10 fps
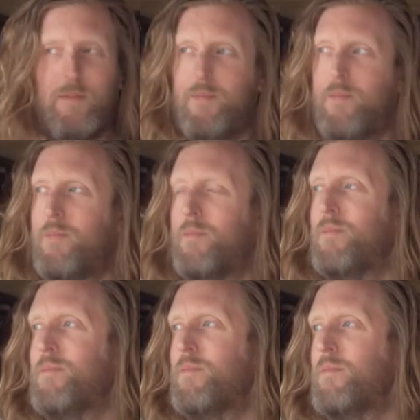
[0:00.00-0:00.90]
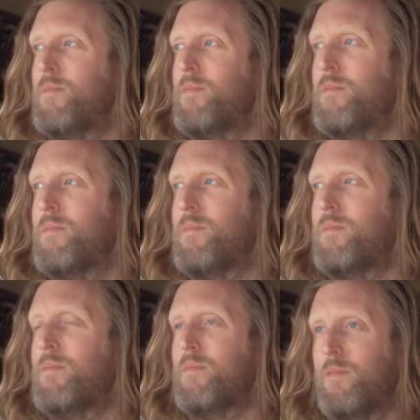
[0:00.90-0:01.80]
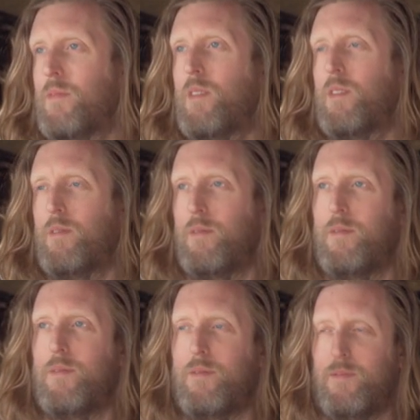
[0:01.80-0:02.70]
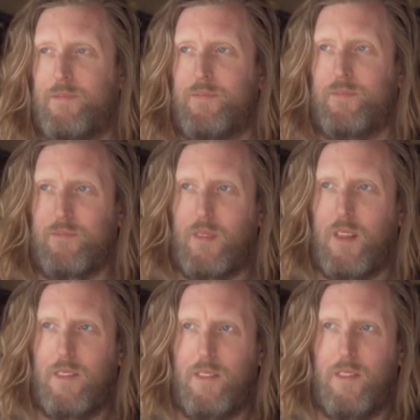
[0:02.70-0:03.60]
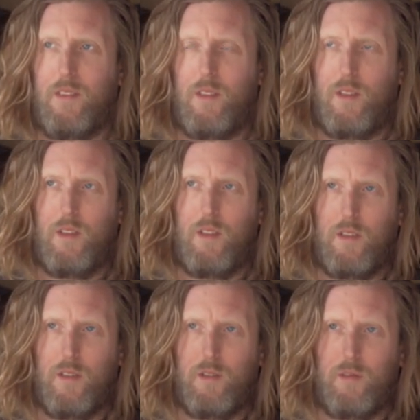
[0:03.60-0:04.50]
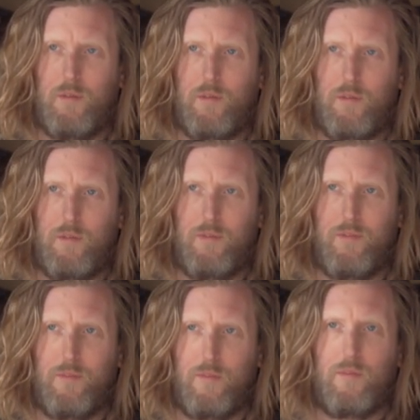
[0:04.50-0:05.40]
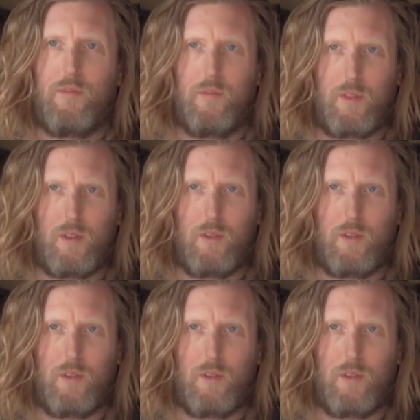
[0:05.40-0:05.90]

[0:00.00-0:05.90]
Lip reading: (silent)